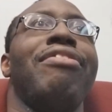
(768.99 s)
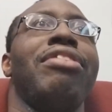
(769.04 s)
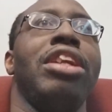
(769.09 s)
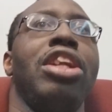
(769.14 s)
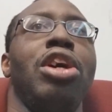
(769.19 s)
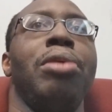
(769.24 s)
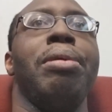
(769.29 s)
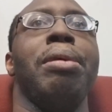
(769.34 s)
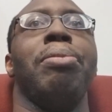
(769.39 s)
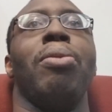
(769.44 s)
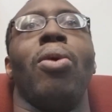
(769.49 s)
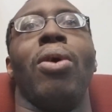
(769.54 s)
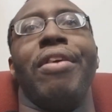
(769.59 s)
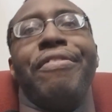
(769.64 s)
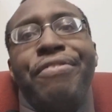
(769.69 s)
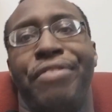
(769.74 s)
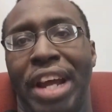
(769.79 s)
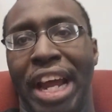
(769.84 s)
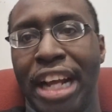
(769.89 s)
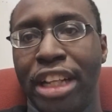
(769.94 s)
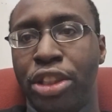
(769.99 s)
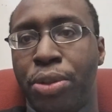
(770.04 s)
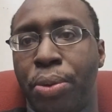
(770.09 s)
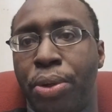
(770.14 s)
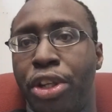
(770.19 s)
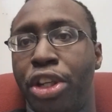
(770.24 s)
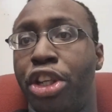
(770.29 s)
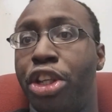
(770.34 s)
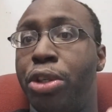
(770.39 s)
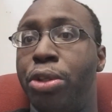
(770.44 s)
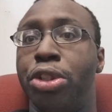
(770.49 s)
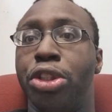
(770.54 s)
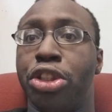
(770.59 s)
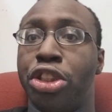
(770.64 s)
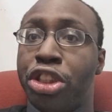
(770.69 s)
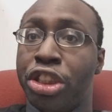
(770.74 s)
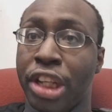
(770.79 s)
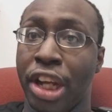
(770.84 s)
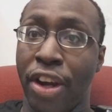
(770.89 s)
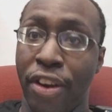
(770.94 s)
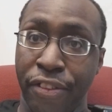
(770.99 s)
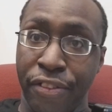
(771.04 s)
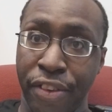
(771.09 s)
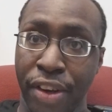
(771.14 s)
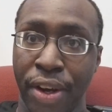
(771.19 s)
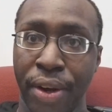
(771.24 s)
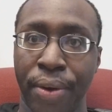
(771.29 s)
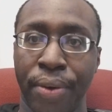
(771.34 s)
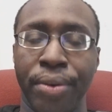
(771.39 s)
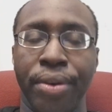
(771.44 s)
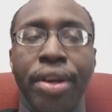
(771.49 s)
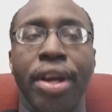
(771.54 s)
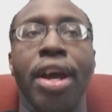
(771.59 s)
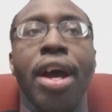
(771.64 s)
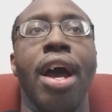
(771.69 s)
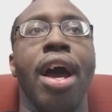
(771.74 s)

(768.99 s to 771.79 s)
it a little bit more advanced where you can use your cell phone,